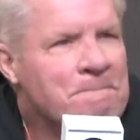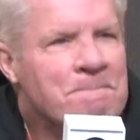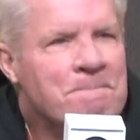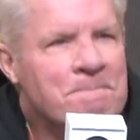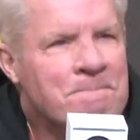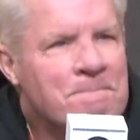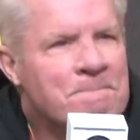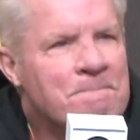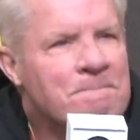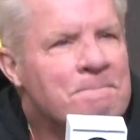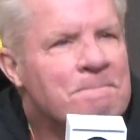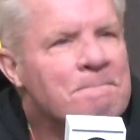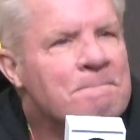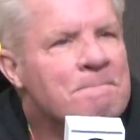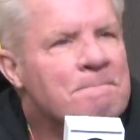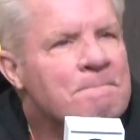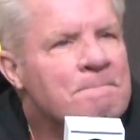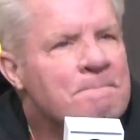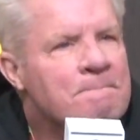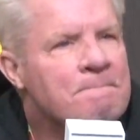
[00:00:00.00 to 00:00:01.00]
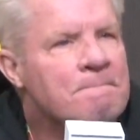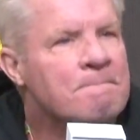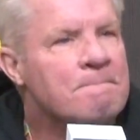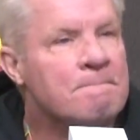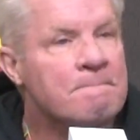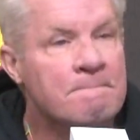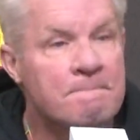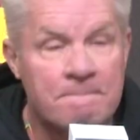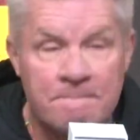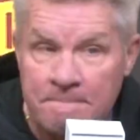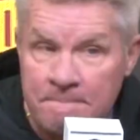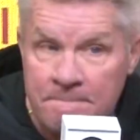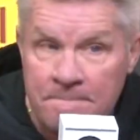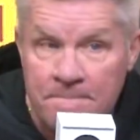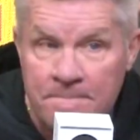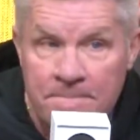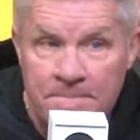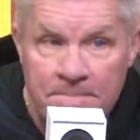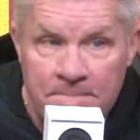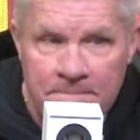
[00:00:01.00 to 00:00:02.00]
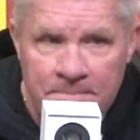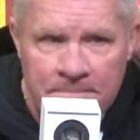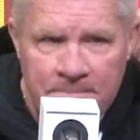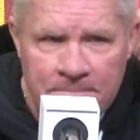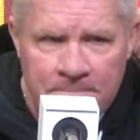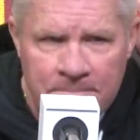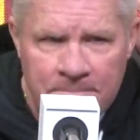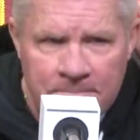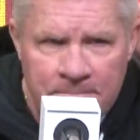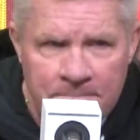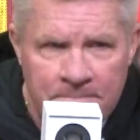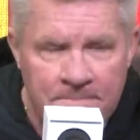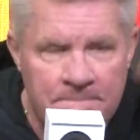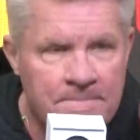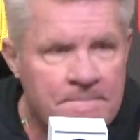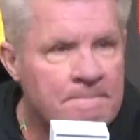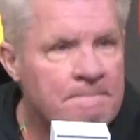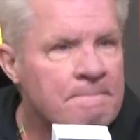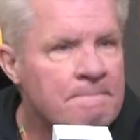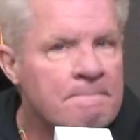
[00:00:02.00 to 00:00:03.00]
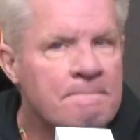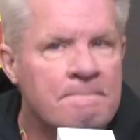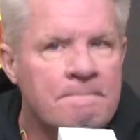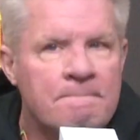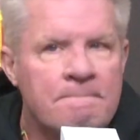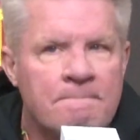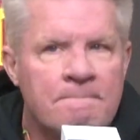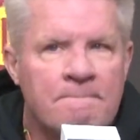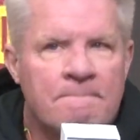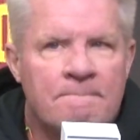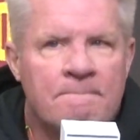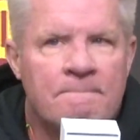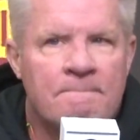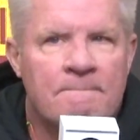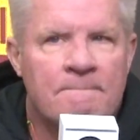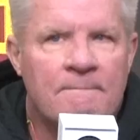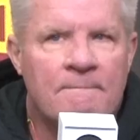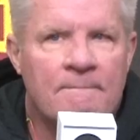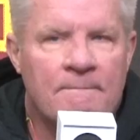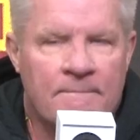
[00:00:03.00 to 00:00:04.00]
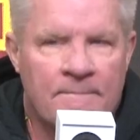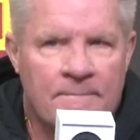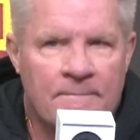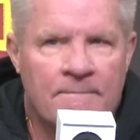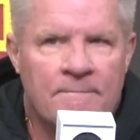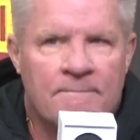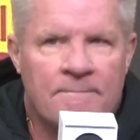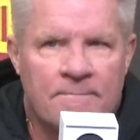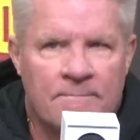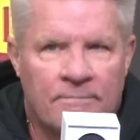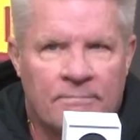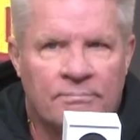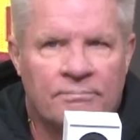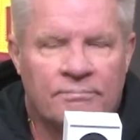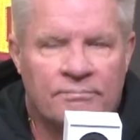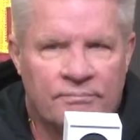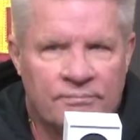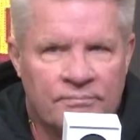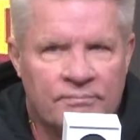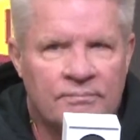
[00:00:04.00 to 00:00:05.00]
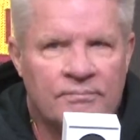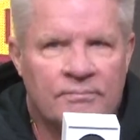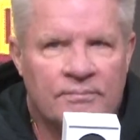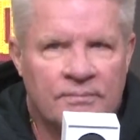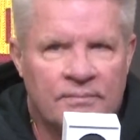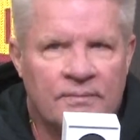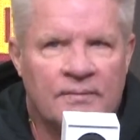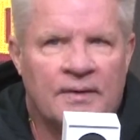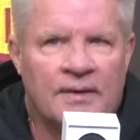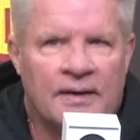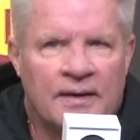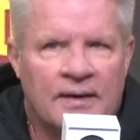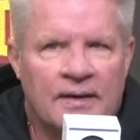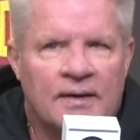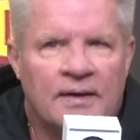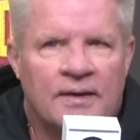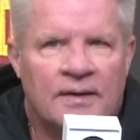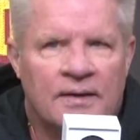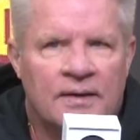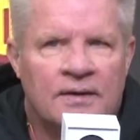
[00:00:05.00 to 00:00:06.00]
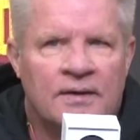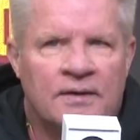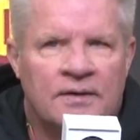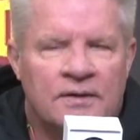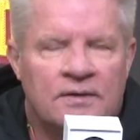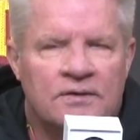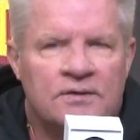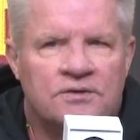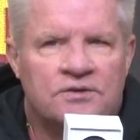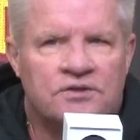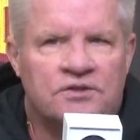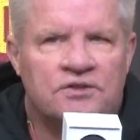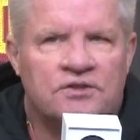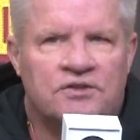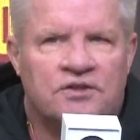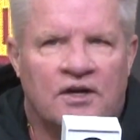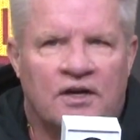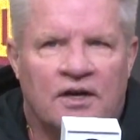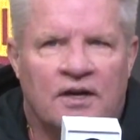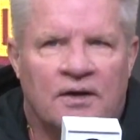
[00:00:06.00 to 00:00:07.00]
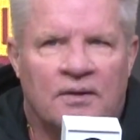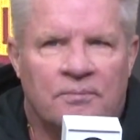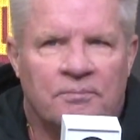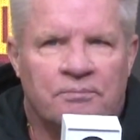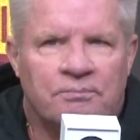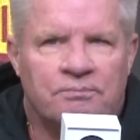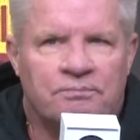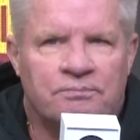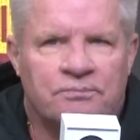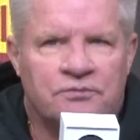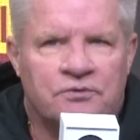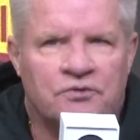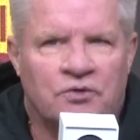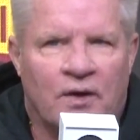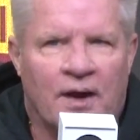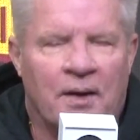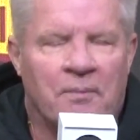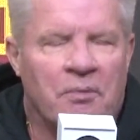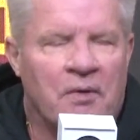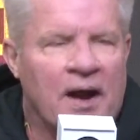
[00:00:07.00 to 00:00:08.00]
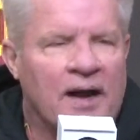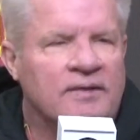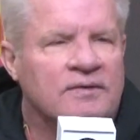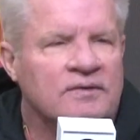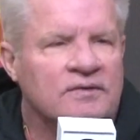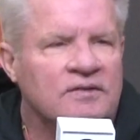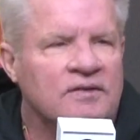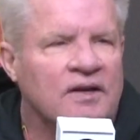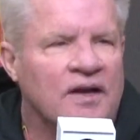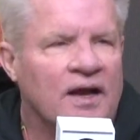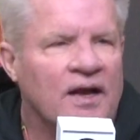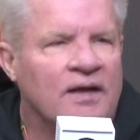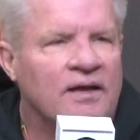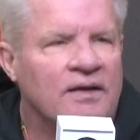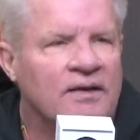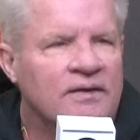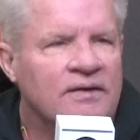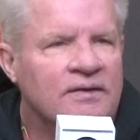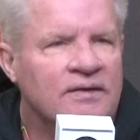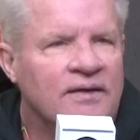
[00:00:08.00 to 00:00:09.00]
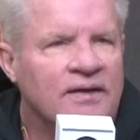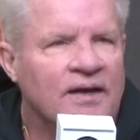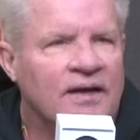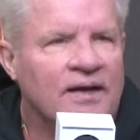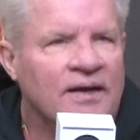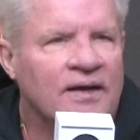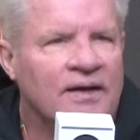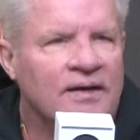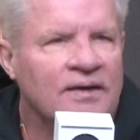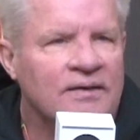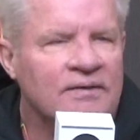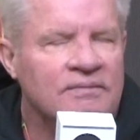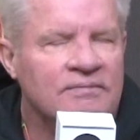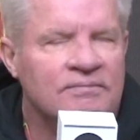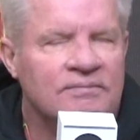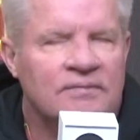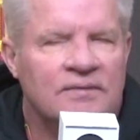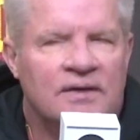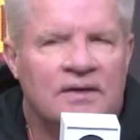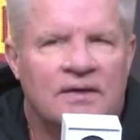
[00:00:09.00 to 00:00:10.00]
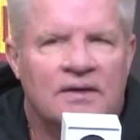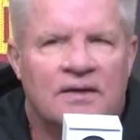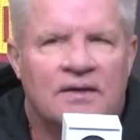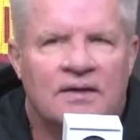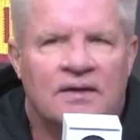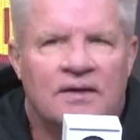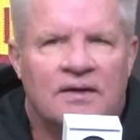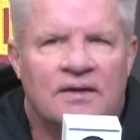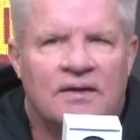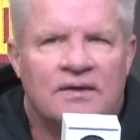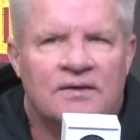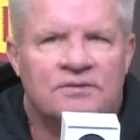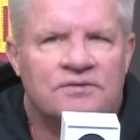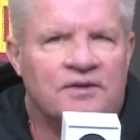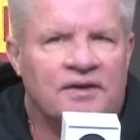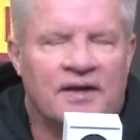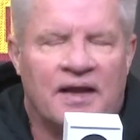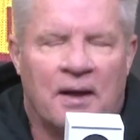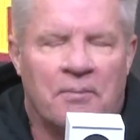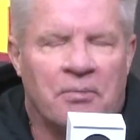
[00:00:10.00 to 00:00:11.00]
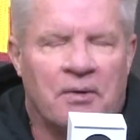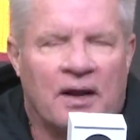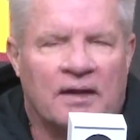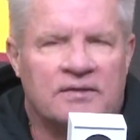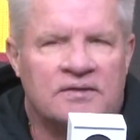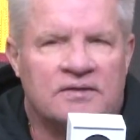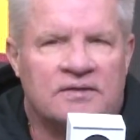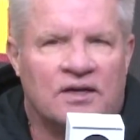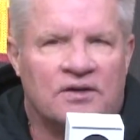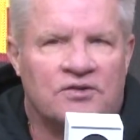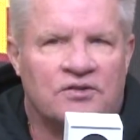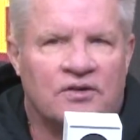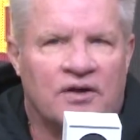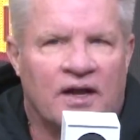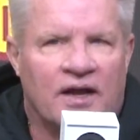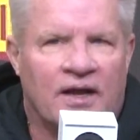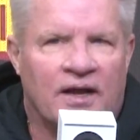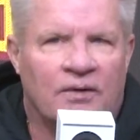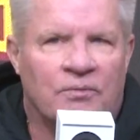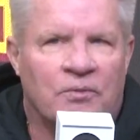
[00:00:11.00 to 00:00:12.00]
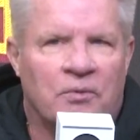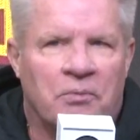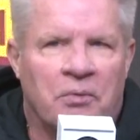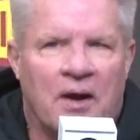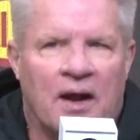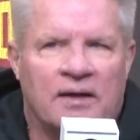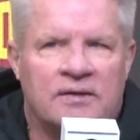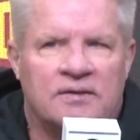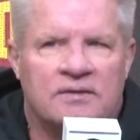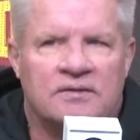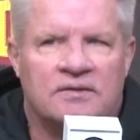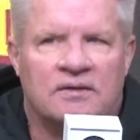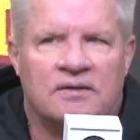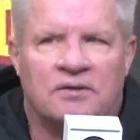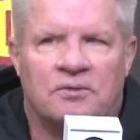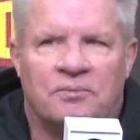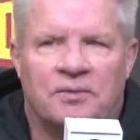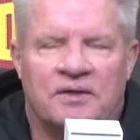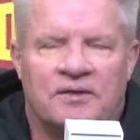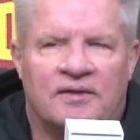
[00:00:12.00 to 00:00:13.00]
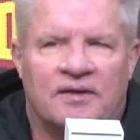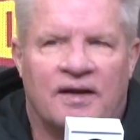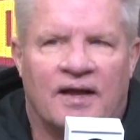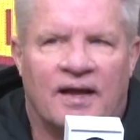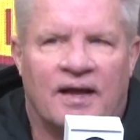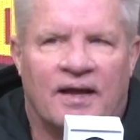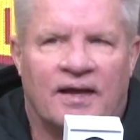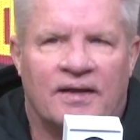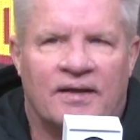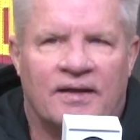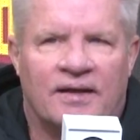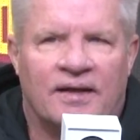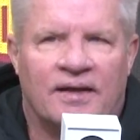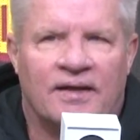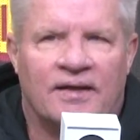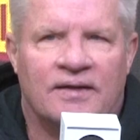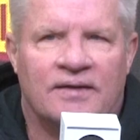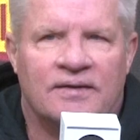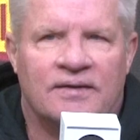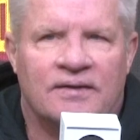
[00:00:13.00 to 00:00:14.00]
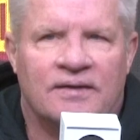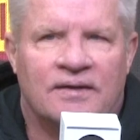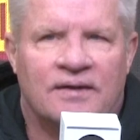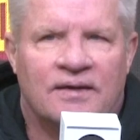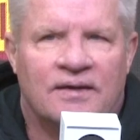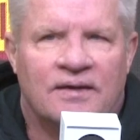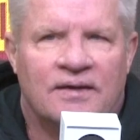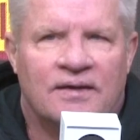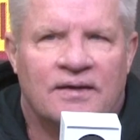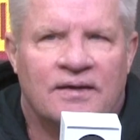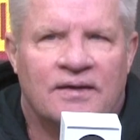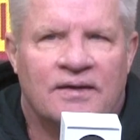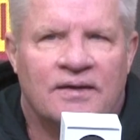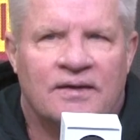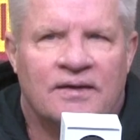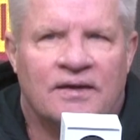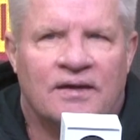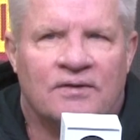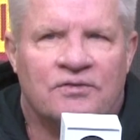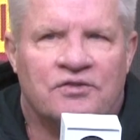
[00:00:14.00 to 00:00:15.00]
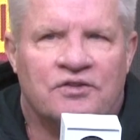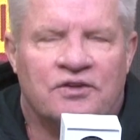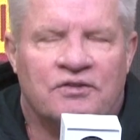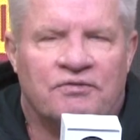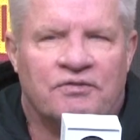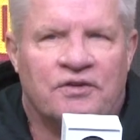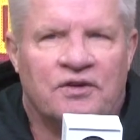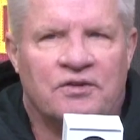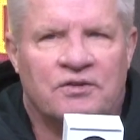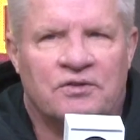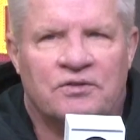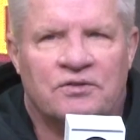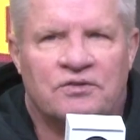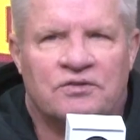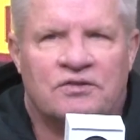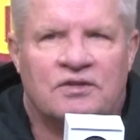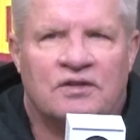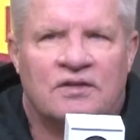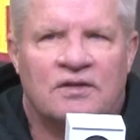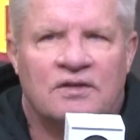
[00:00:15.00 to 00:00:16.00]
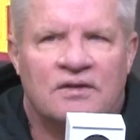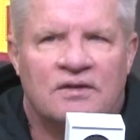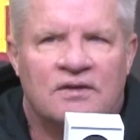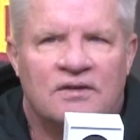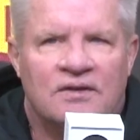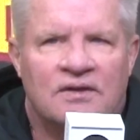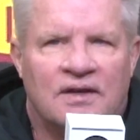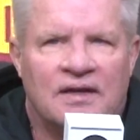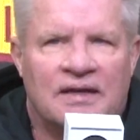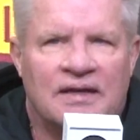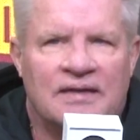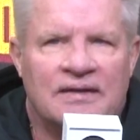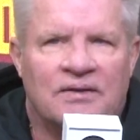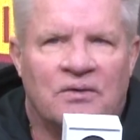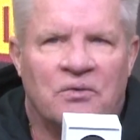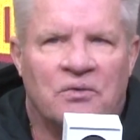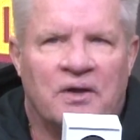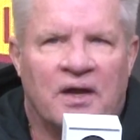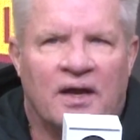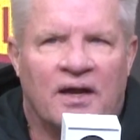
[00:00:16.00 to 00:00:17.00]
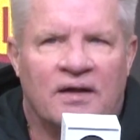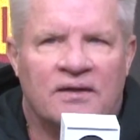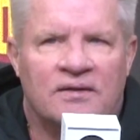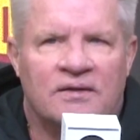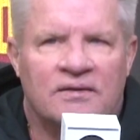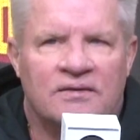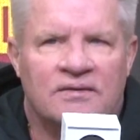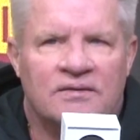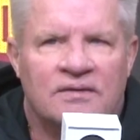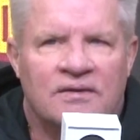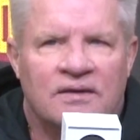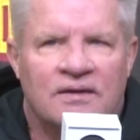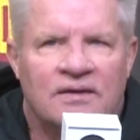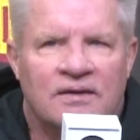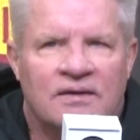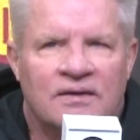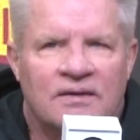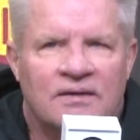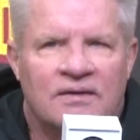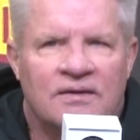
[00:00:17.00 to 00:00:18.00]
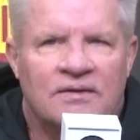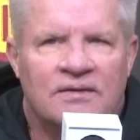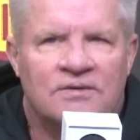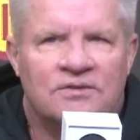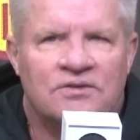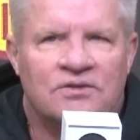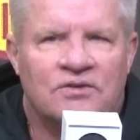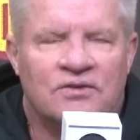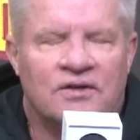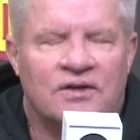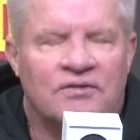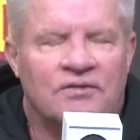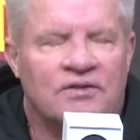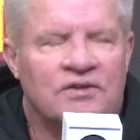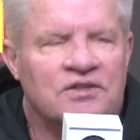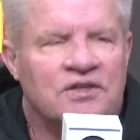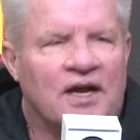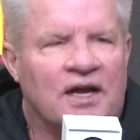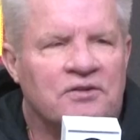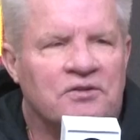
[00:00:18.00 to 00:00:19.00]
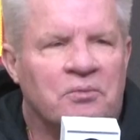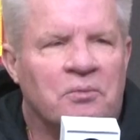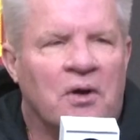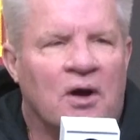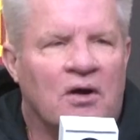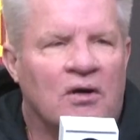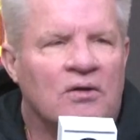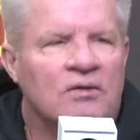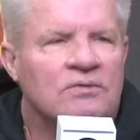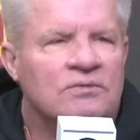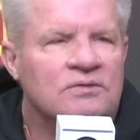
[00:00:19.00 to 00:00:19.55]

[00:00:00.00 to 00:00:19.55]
So, Bill, what can you tell us right now about Emily Ryan's status for the at least 2 upcoming games? She's going to try and practice today. Did not practice yesterday. We'll practice a little bit today. And if she feels okay, then she'll give it a shot tomorrow.